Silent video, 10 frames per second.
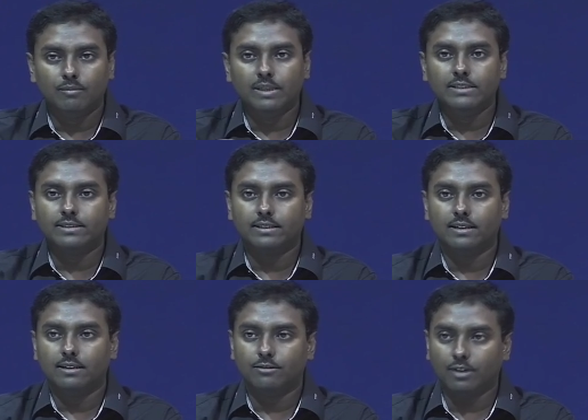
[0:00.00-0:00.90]
means
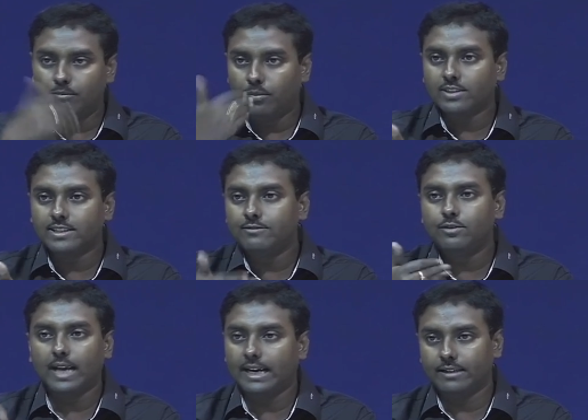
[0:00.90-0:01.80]
from positive
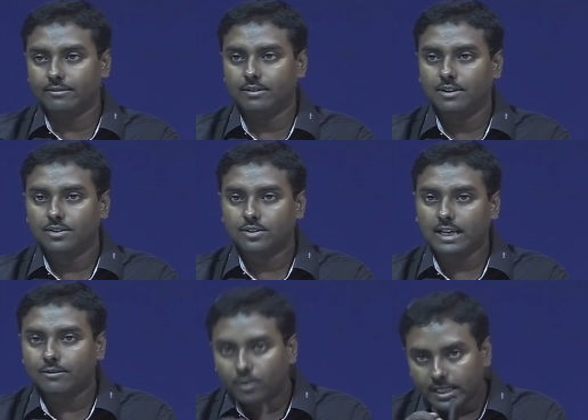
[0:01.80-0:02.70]
to negative. So,
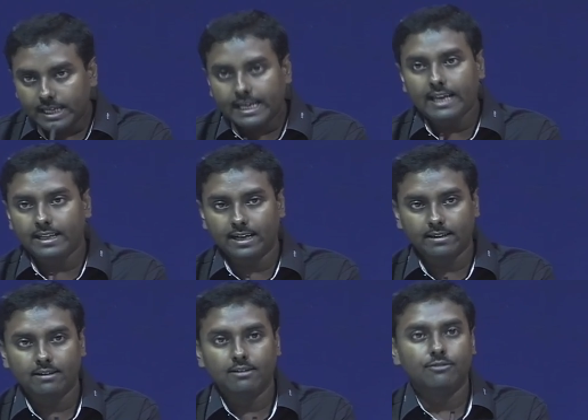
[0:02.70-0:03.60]
therefore, in the carrier
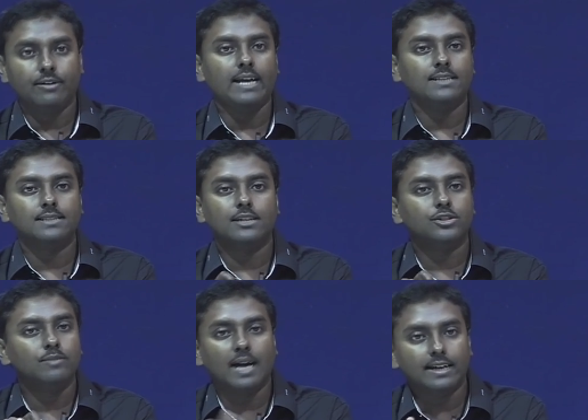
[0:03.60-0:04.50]
phase there
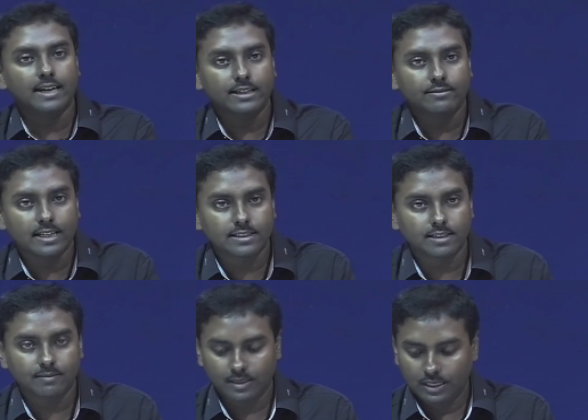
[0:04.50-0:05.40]
should be 180 phase
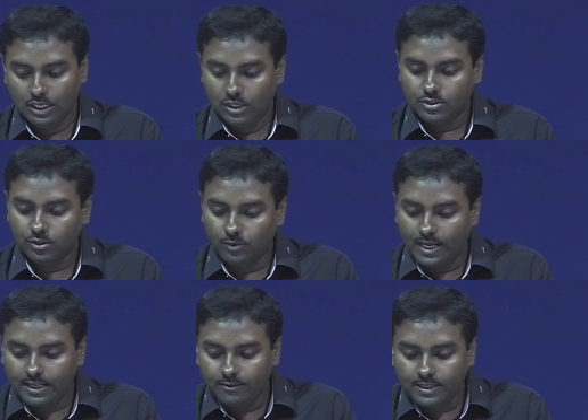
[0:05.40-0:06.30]
shift. So,
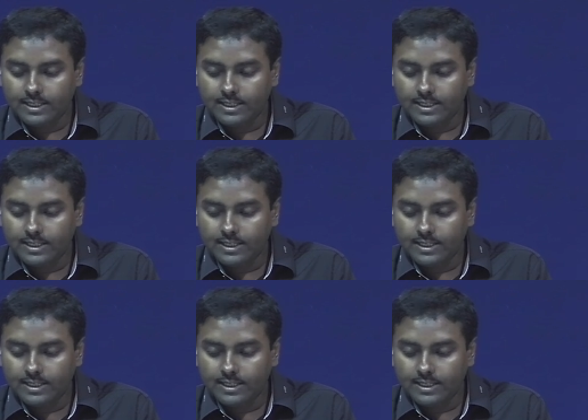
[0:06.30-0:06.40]
wherever